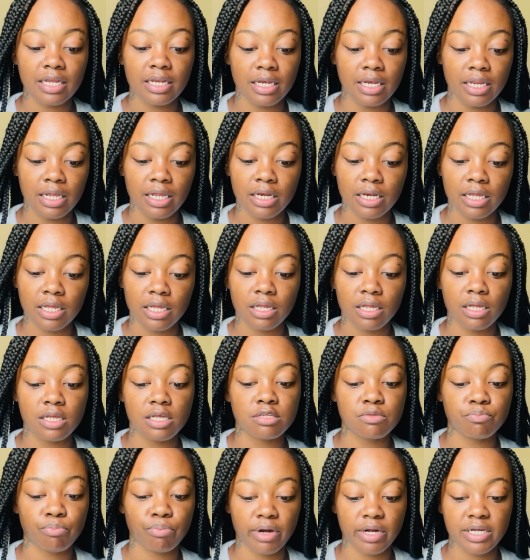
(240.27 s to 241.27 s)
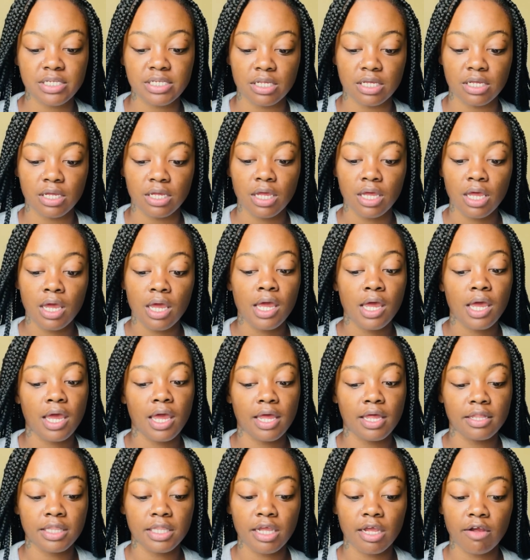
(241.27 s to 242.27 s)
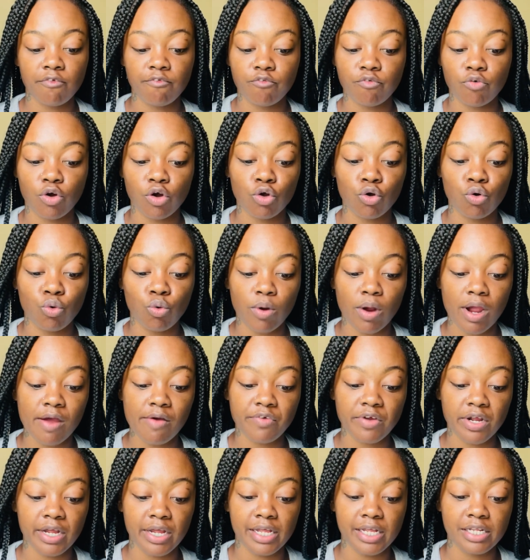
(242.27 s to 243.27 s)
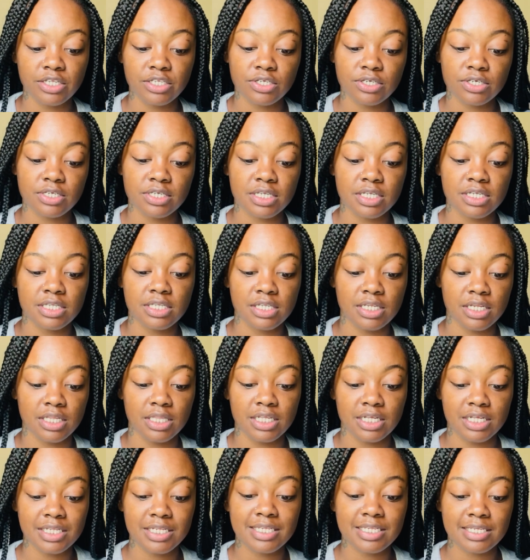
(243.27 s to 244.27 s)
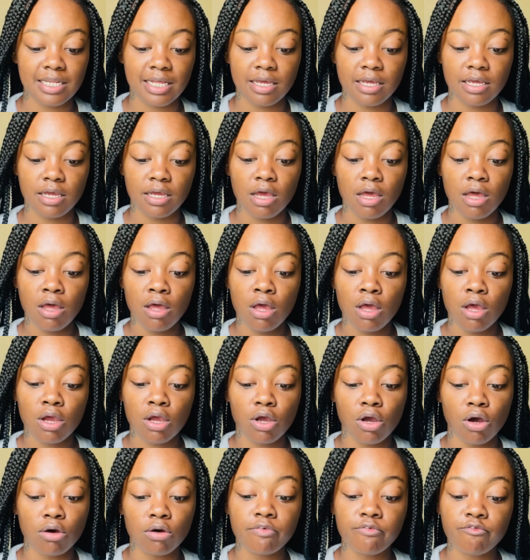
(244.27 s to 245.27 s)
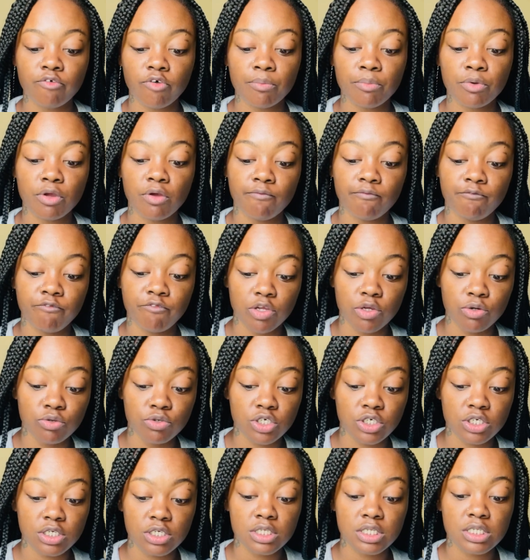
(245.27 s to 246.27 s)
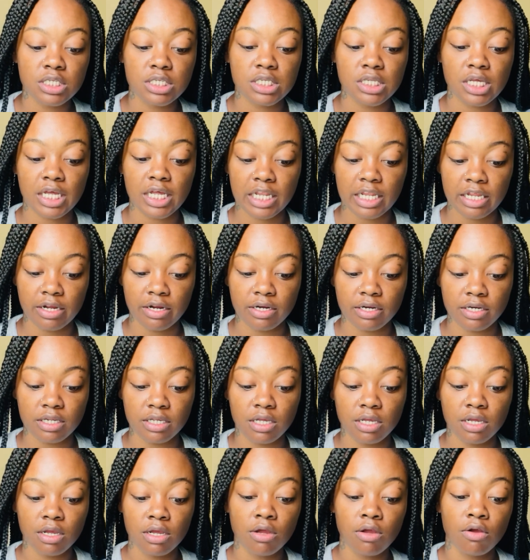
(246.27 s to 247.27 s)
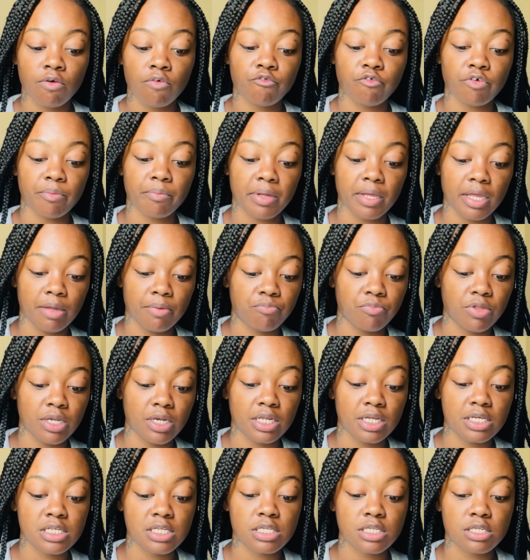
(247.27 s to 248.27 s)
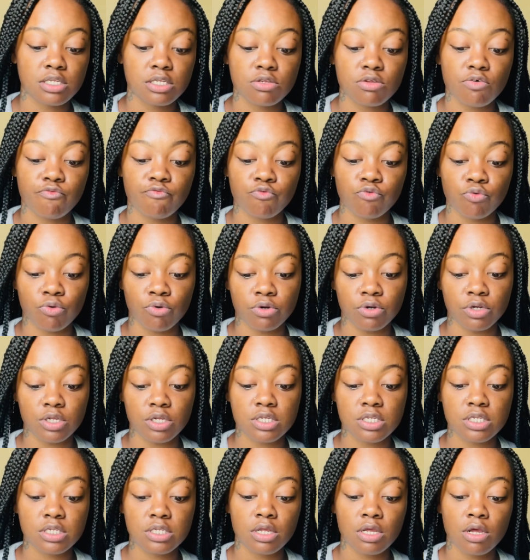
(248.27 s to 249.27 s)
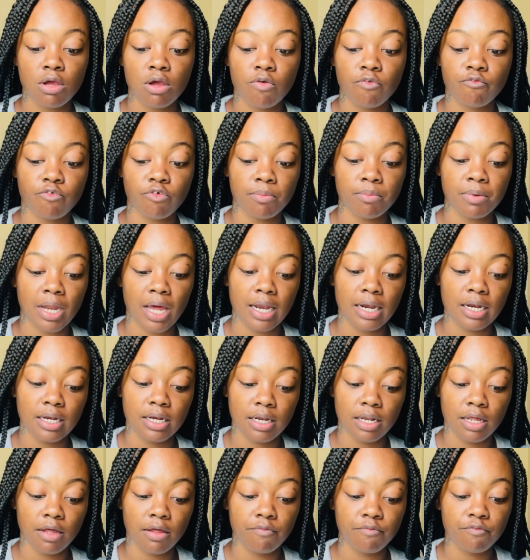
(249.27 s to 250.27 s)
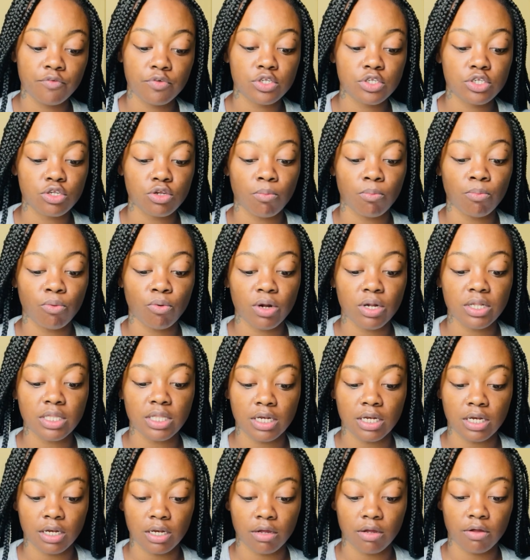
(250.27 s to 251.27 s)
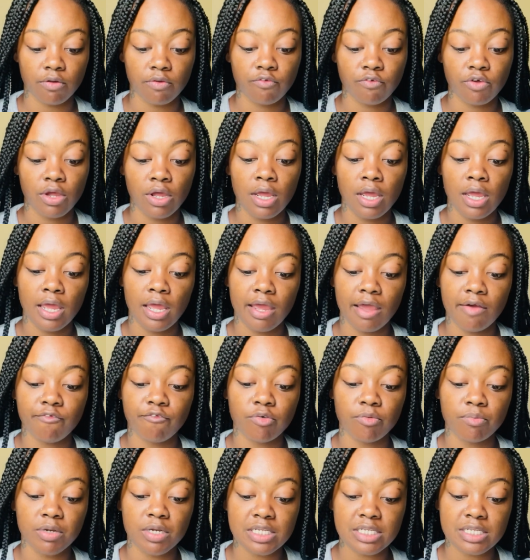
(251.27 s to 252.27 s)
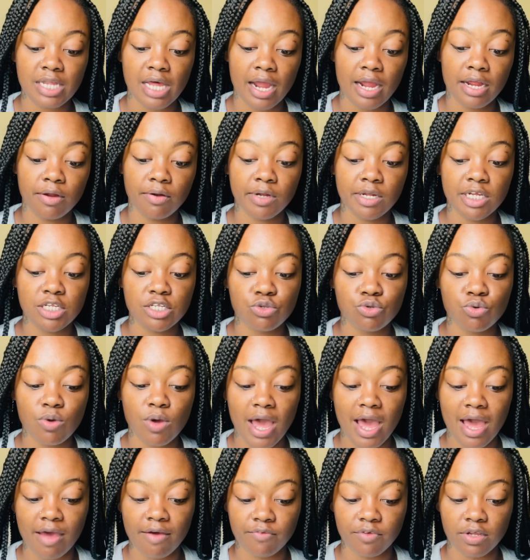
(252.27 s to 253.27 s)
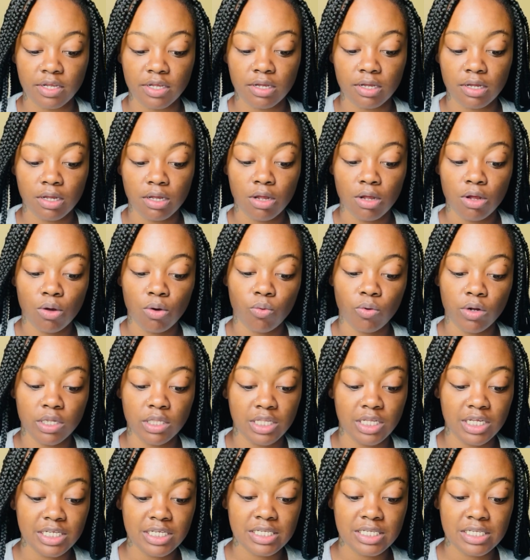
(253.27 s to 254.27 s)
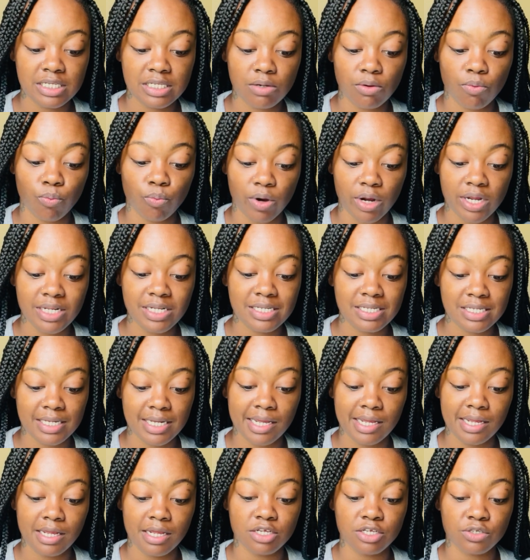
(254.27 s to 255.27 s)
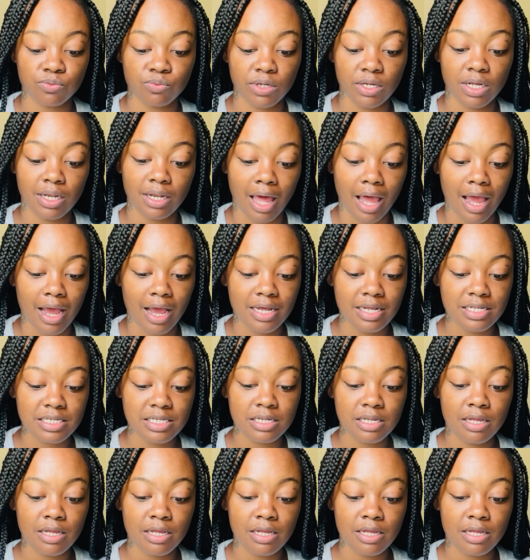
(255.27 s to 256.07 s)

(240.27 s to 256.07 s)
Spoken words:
needed is present, and therefore whoever enters into this state goes from confusion to clarity, from emptiness to fullness, from not enough to more than enough, and from desiring to having. When this rest state is realized,